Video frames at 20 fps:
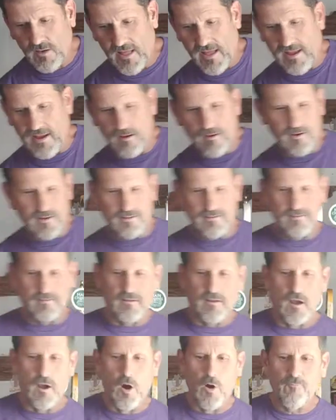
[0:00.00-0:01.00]
layer it.
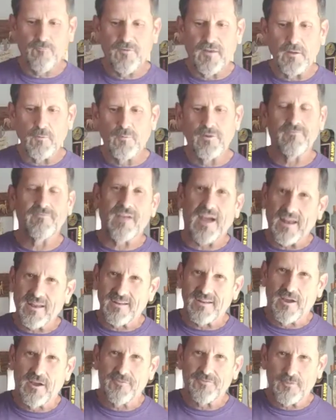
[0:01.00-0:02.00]
Hopefully we've got
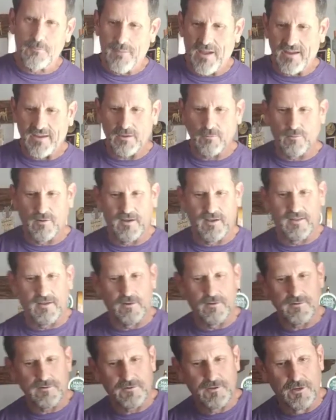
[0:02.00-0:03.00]
enough to make it really
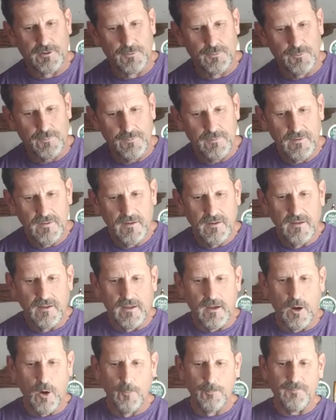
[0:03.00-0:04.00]
look cool.
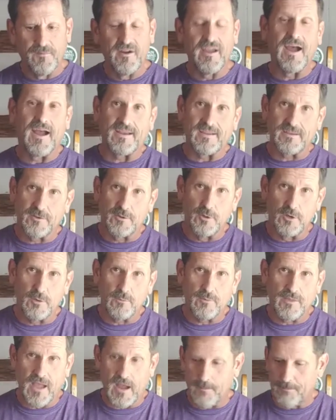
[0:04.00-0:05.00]
Hopefully I can do it
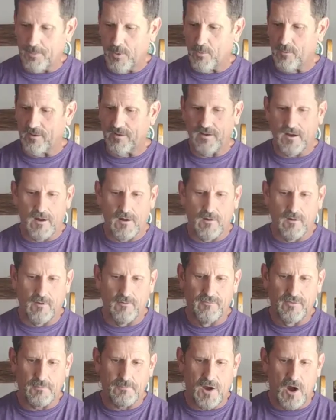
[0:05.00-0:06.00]
without pouring it all
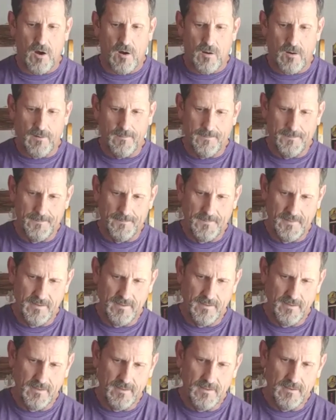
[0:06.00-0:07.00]
over the bar.
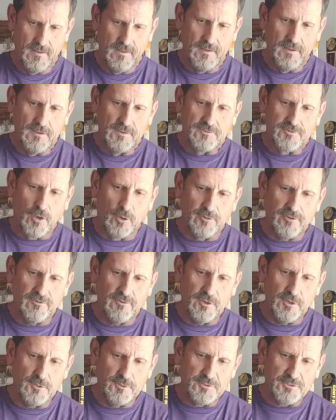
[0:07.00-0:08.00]
So you
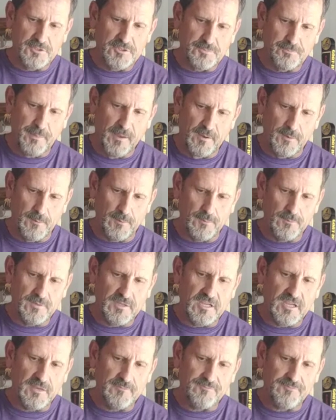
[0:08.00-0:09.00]
use the spoon to
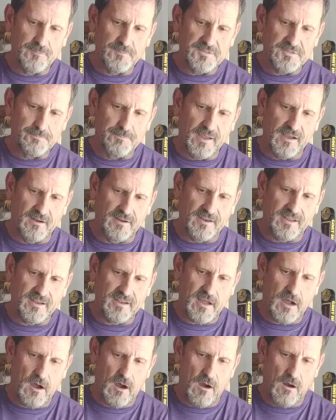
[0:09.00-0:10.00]
keep from spilling it
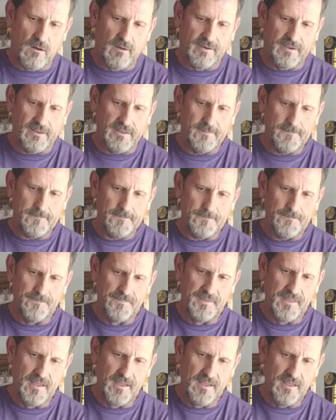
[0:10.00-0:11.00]
all in it
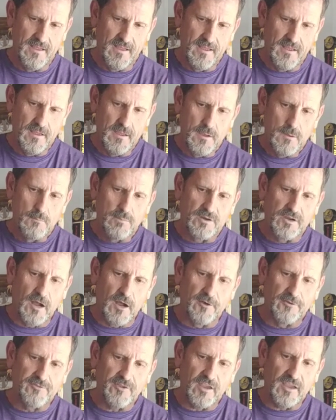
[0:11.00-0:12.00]

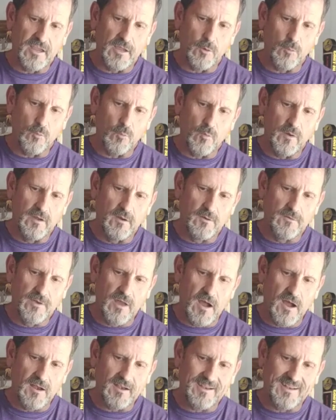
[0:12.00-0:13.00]
because it will
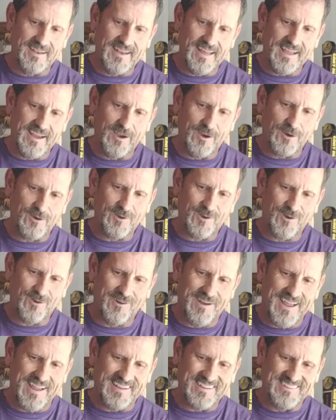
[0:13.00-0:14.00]
not layer
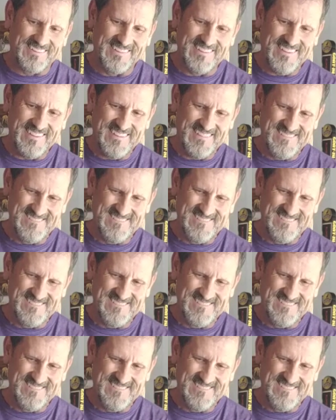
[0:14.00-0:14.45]
correctly